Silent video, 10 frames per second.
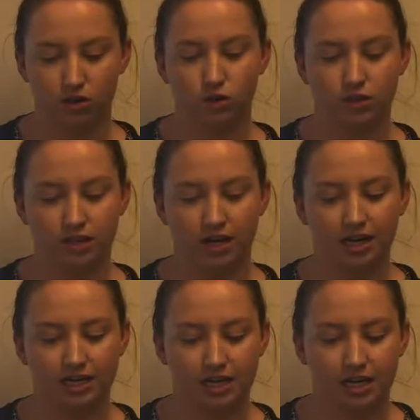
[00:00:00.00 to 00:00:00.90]
nausea,
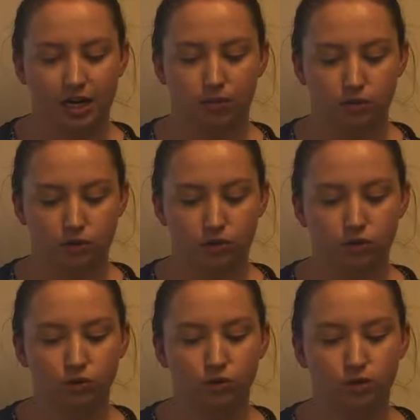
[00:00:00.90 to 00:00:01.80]
and was
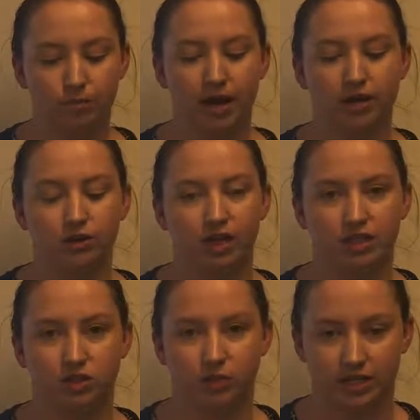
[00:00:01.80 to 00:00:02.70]
cool, pale,
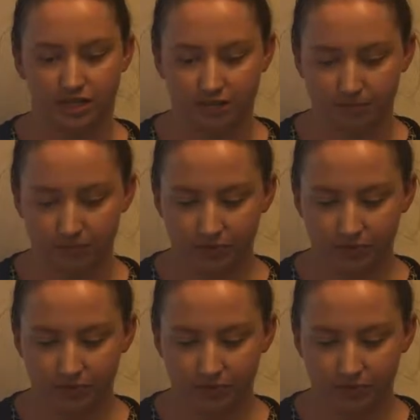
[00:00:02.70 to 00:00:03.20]
and sweating.